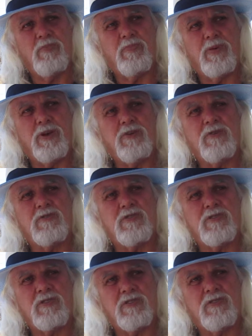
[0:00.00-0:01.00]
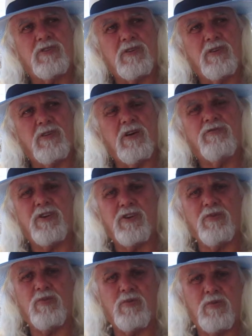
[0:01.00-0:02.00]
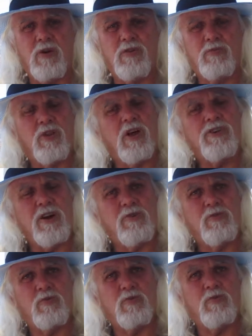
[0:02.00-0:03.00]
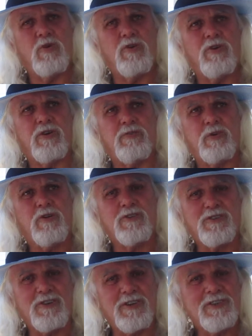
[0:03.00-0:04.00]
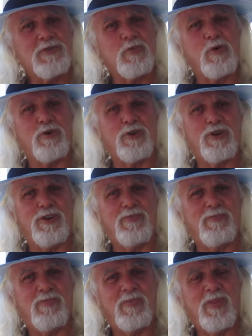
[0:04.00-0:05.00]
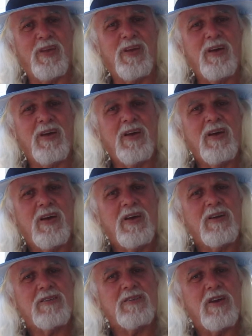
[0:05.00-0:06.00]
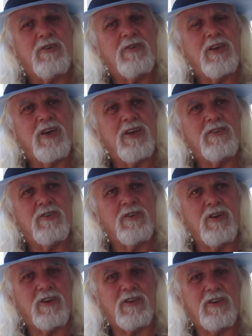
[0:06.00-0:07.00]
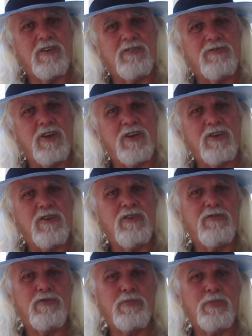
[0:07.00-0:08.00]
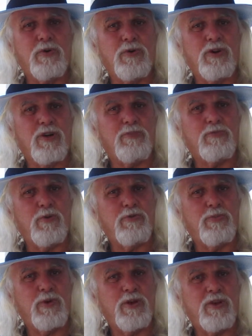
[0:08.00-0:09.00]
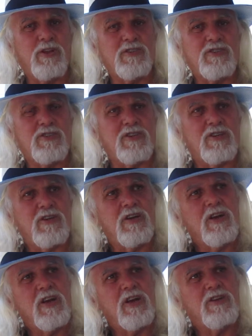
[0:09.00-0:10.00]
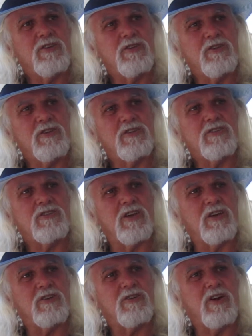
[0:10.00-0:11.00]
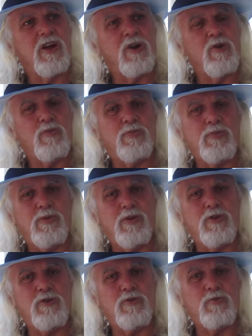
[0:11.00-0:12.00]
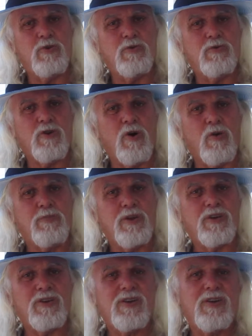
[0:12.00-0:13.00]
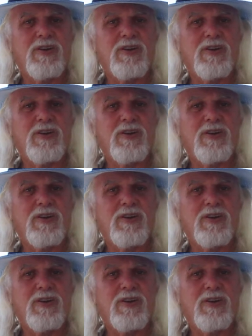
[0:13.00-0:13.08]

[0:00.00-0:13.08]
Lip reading: because I think it will, well, I know it will work, because it is working. So again, I'd like to thank you for putting up with me and listening to this, and I hope you will comment.